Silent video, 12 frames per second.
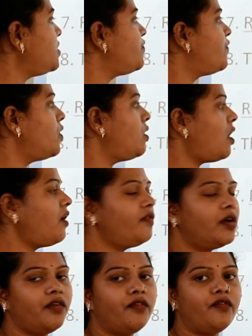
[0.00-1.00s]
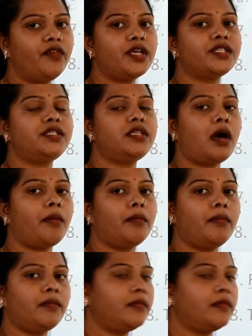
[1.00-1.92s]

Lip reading: is full of wisdom.